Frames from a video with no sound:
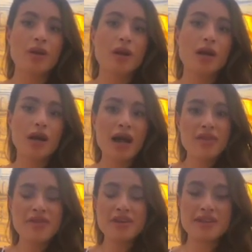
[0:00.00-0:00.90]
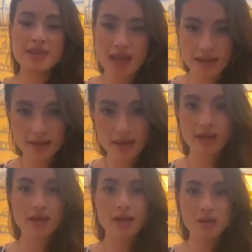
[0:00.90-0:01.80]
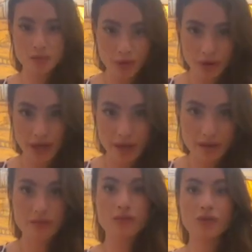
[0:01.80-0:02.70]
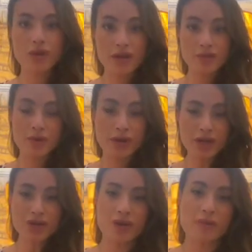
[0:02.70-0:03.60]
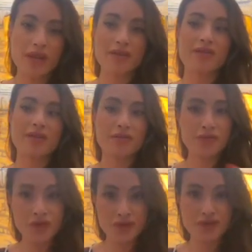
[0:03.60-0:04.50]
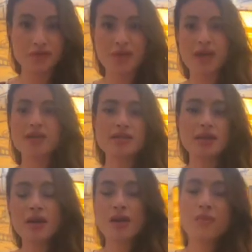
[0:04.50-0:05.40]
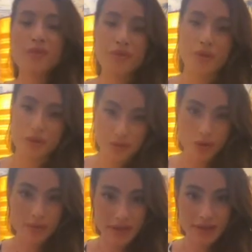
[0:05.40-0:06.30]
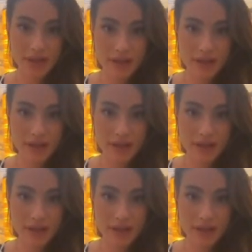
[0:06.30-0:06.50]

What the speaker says: understanding, exploring. So exploration, I believe, is the first phase before also committing.